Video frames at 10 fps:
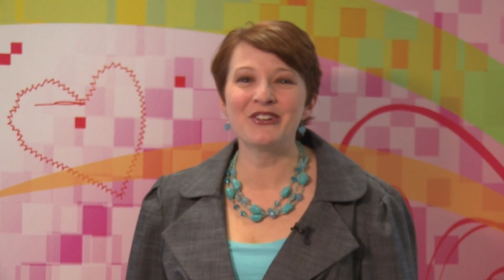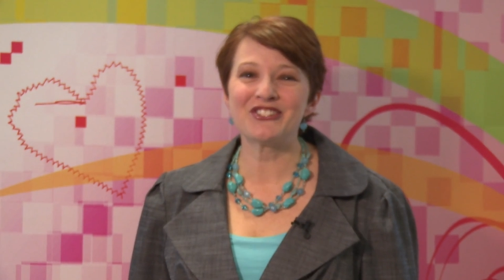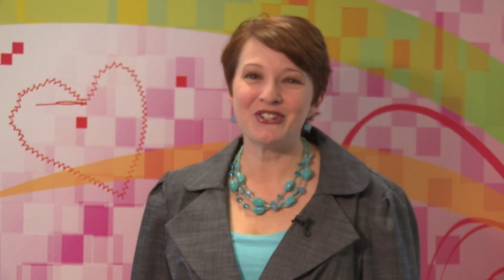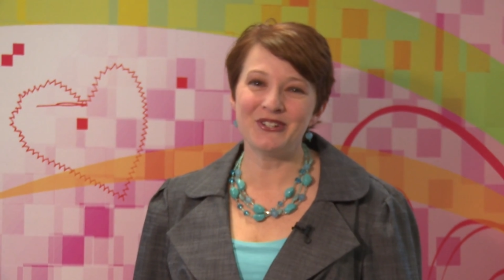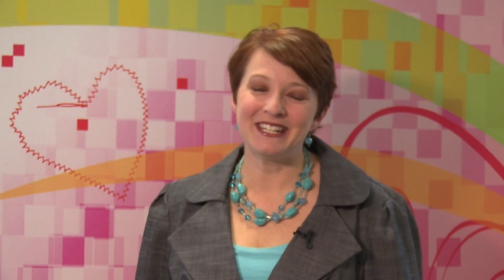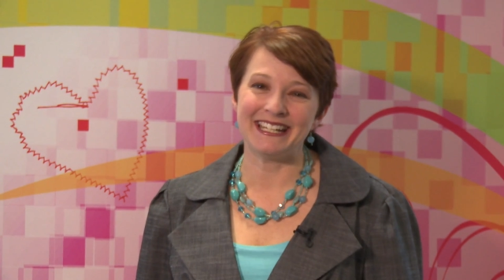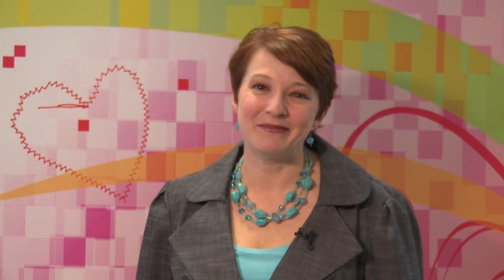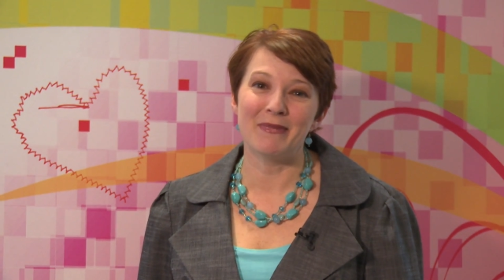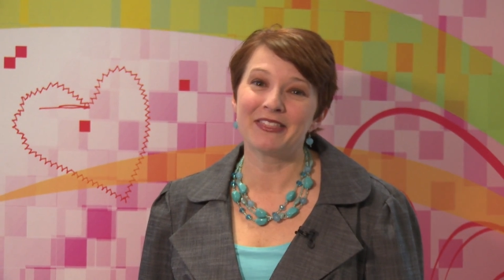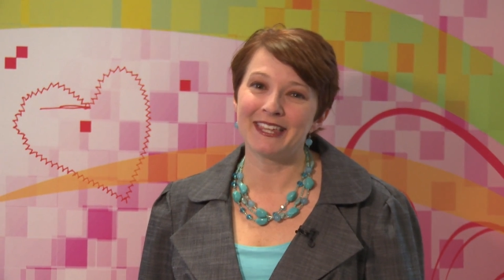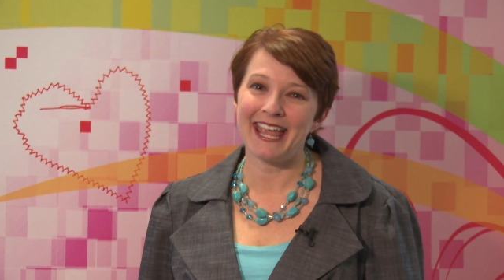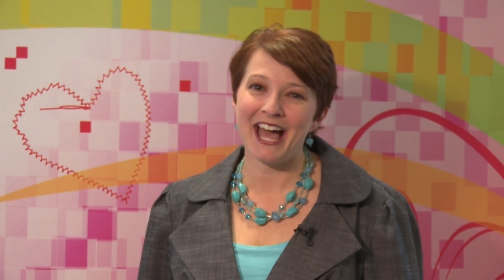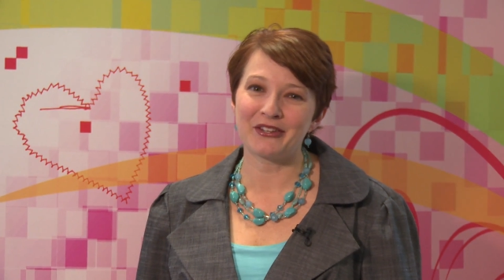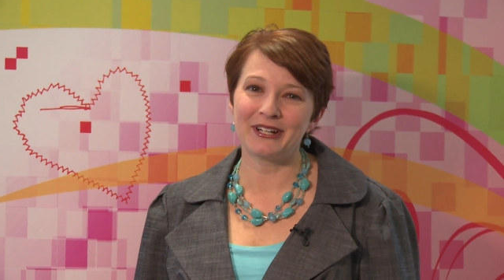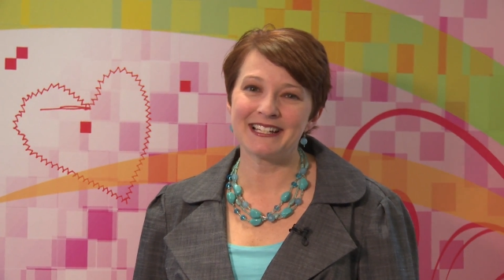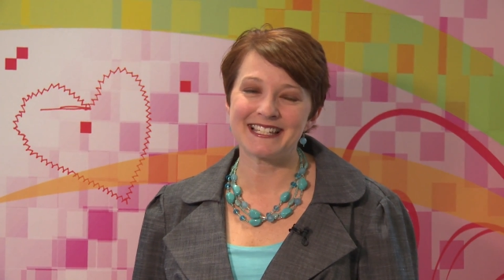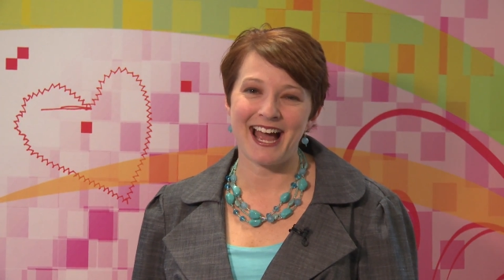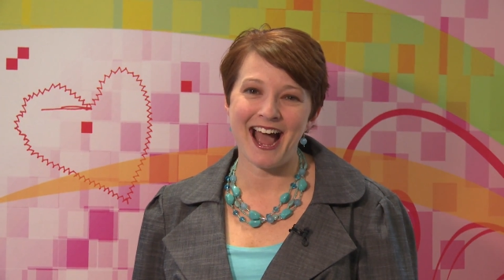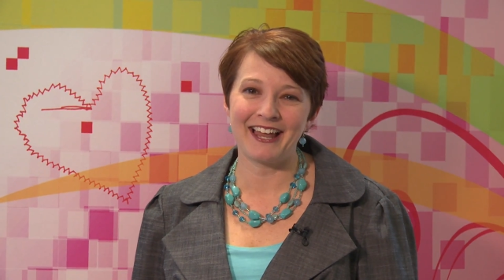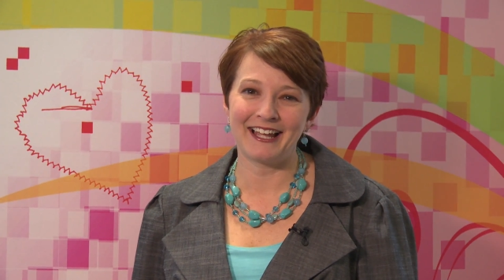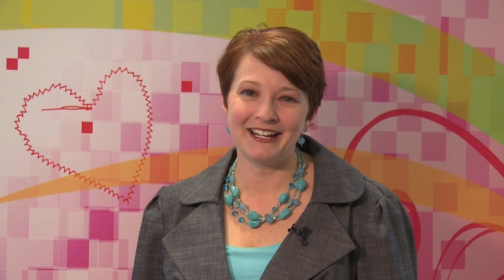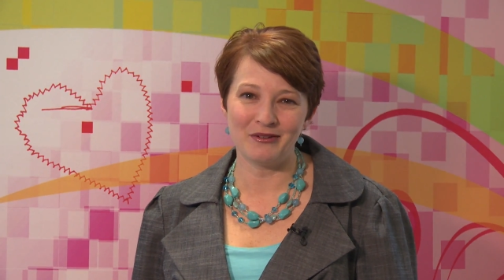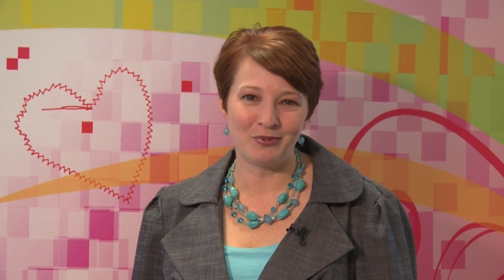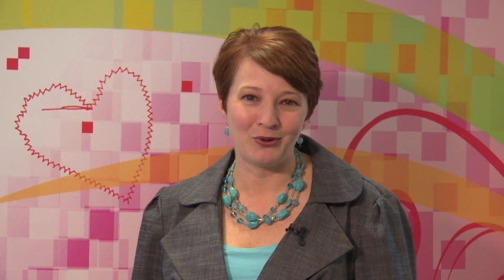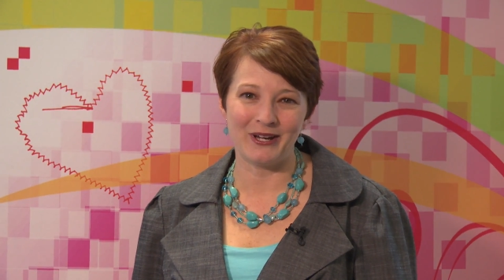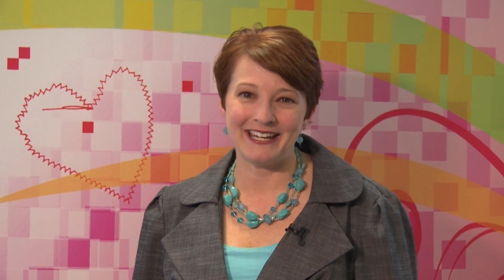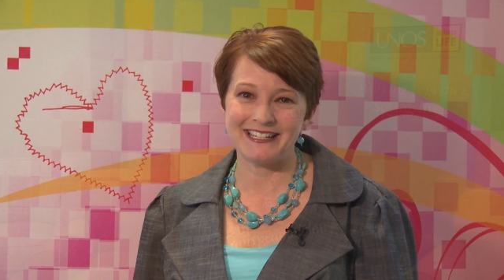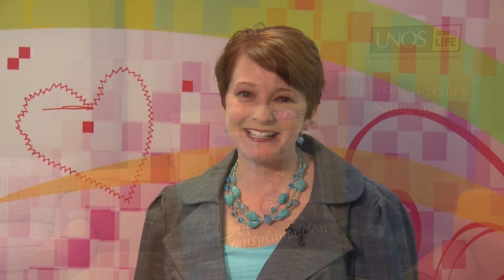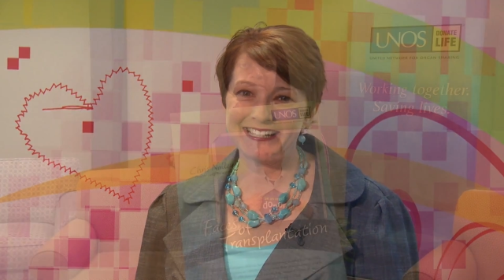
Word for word: UNOS Unity, monthly gatherings to highlight employees.